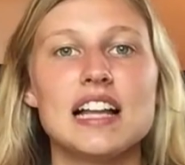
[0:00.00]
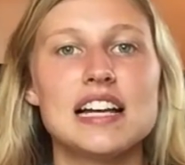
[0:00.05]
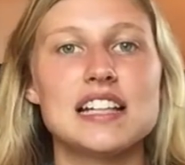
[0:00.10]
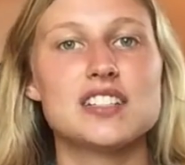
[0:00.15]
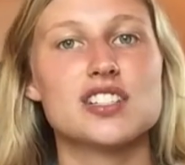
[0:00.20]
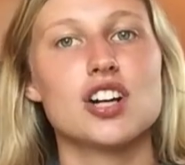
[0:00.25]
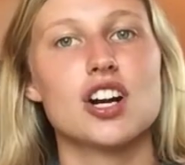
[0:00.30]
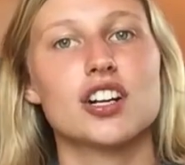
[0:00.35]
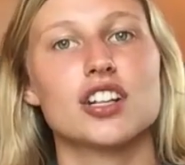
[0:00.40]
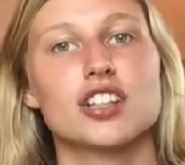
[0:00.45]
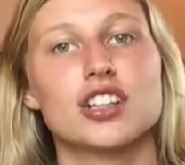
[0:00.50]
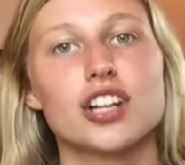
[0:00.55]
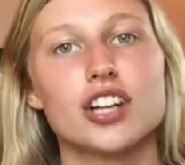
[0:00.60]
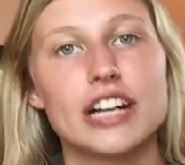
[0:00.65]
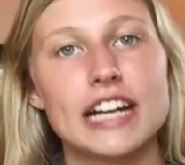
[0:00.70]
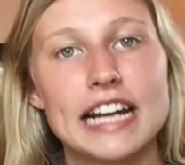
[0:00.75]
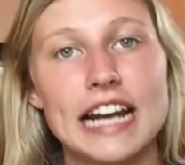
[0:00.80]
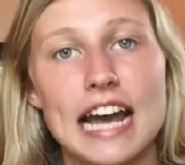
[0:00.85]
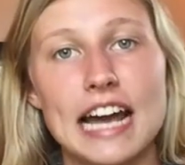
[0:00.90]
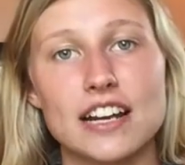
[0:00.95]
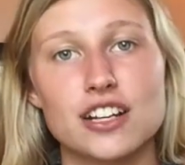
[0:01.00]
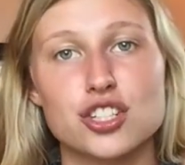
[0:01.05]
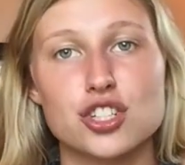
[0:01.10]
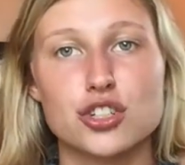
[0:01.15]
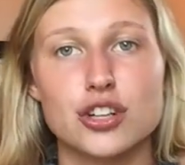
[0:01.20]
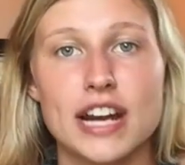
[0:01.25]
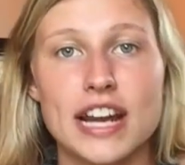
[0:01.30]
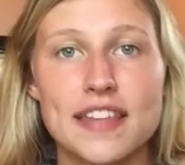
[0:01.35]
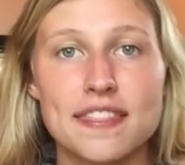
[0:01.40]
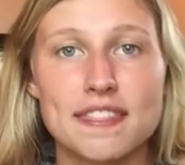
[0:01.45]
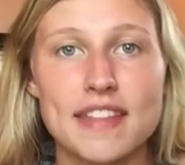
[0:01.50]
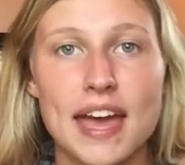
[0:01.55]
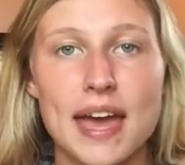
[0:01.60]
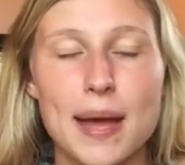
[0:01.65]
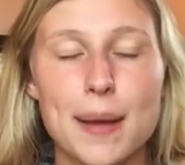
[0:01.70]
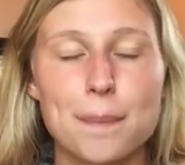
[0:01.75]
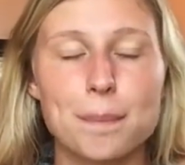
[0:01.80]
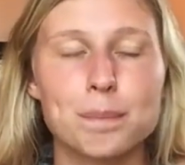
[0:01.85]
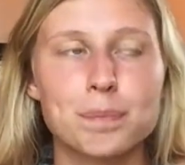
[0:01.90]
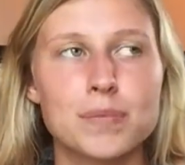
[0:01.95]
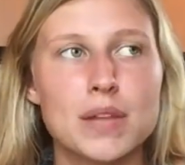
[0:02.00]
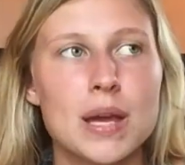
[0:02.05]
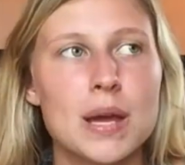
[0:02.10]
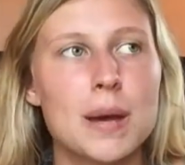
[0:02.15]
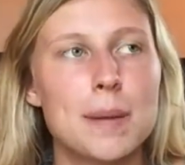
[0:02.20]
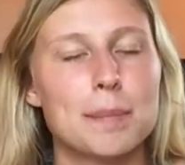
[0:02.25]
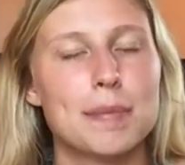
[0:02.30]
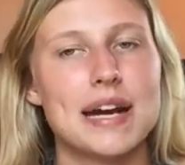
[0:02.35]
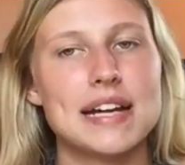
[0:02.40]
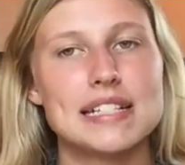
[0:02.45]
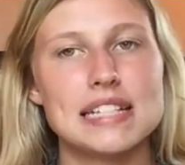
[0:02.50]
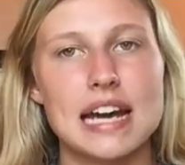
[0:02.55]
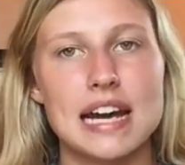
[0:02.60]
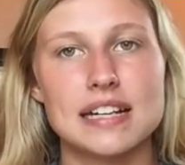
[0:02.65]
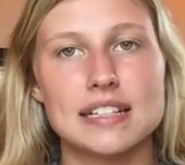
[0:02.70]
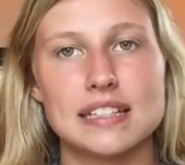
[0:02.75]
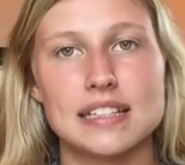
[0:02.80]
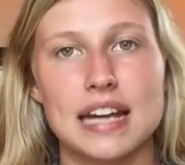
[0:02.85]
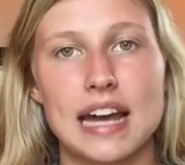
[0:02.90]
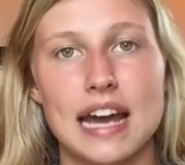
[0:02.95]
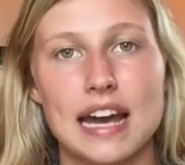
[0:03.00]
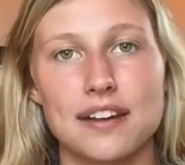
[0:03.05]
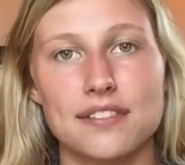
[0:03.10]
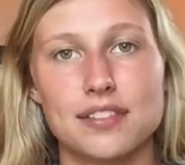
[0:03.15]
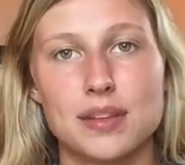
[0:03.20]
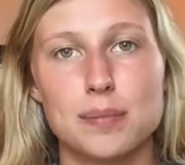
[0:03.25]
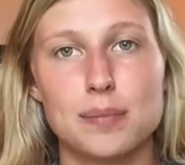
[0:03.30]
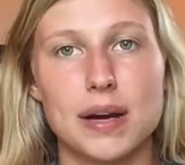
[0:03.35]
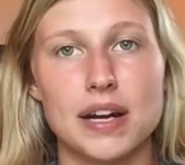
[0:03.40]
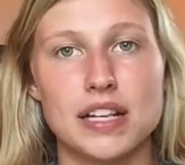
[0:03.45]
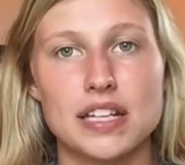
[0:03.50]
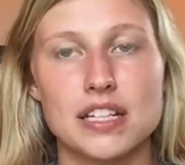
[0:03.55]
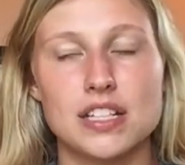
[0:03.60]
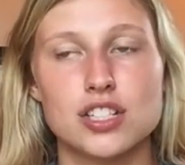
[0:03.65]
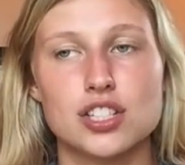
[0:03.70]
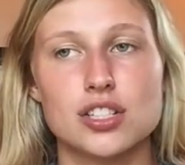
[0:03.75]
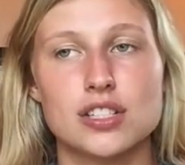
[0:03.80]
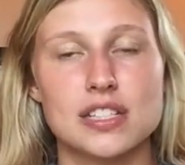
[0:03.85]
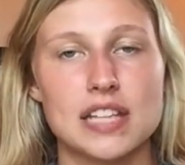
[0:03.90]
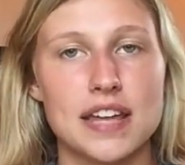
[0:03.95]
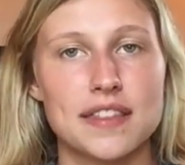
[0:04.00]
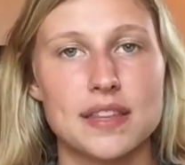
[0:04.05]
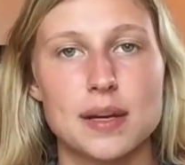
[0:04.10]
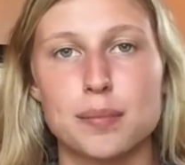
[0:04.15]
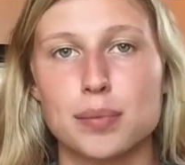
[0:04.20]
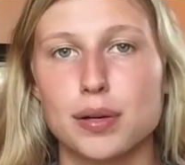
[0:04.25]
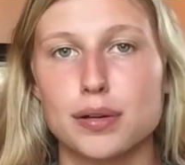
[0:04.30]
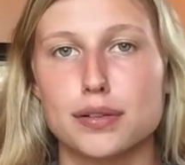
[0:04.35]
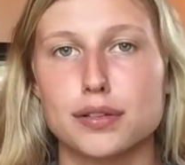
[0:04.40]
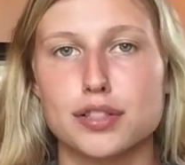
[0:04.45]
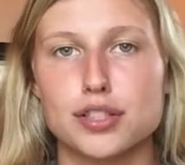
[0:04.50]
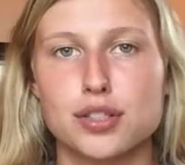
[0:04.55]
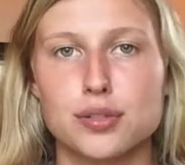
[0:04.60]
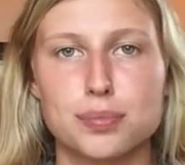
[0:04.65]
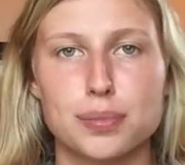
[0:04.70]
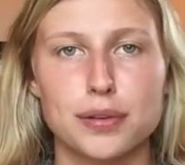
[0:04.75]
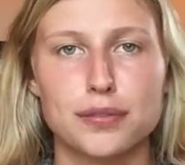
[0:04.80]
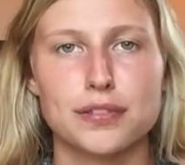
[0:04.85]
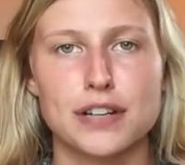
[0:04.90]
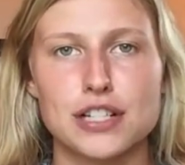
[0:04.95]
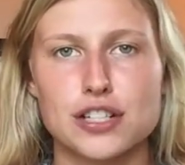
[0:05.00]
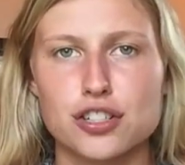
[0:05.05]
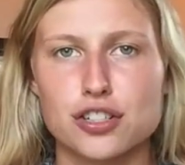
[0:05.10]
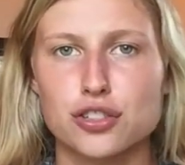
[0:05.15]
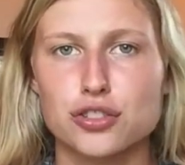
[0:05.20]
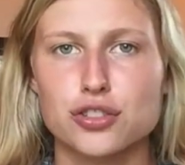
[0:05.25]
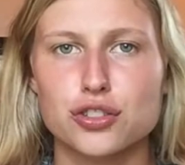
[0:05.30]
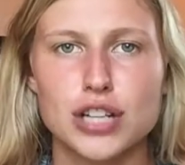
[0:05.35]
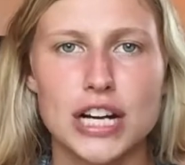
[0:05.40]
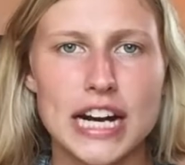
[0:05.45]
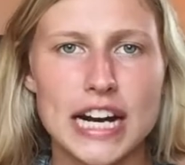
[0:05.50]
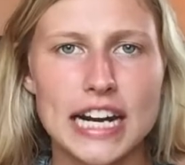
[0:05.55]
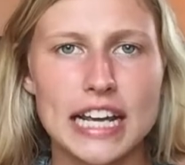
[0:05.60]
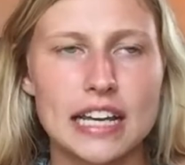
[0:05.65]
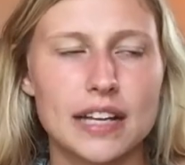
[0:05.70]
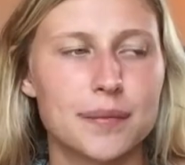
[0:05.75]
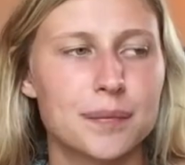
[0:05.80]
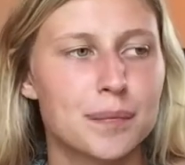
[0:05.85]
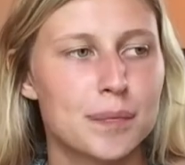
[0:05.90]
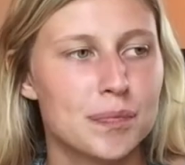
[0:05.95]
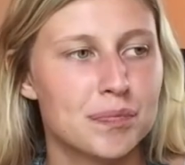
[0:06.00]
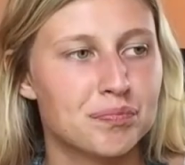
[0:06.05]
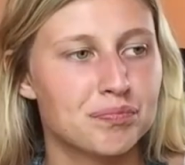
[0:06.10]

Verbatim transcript: I started learning how to train them. My dad didn't have the money to send them per to professional training.